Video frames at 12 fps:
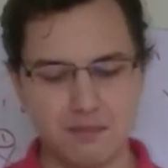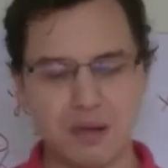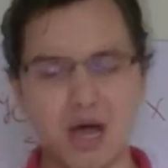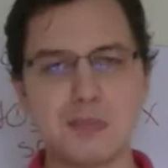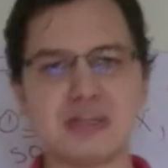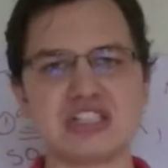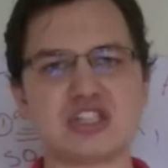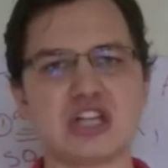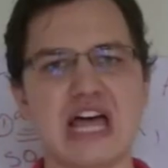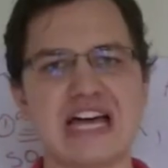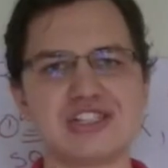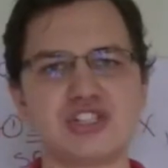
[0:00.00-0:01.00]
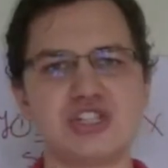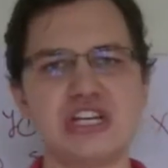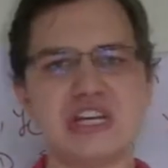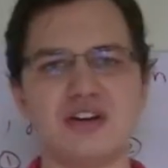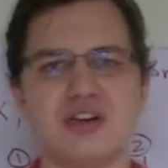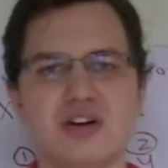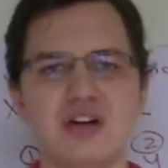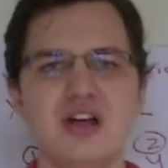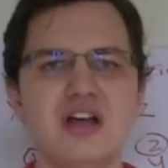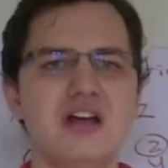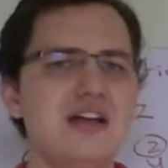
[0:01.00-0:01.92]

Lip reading: Published last year.